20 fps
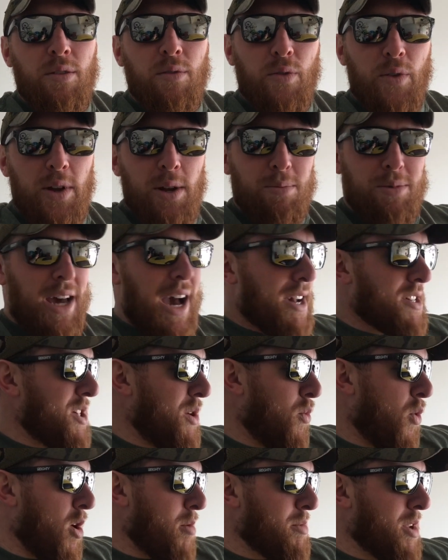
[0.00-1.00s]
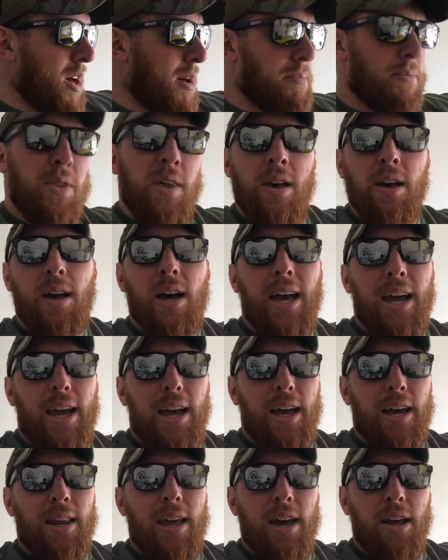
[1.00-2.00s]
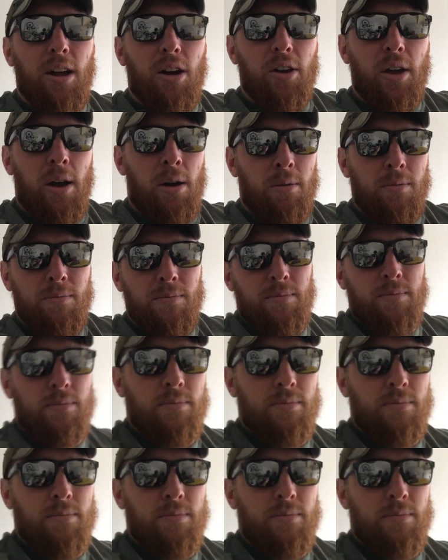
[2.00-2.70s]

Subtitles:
Freedom Taxi warmed up and head on out.